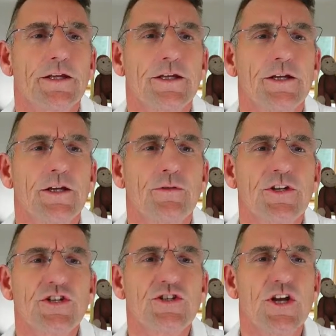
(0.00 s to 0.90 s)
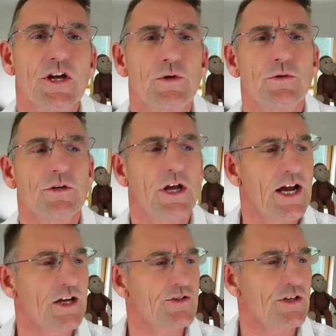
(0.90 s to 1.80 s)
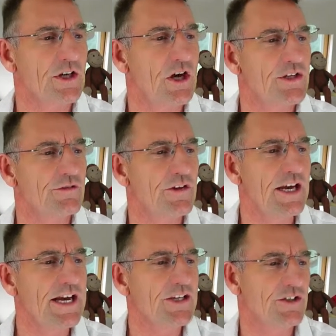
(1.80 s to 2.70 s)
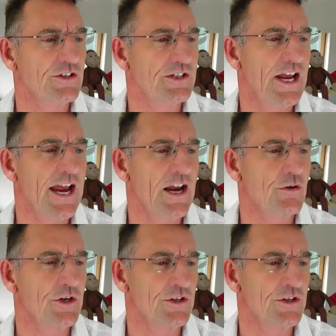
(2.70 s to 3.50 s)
this is known as the kind of hidden area,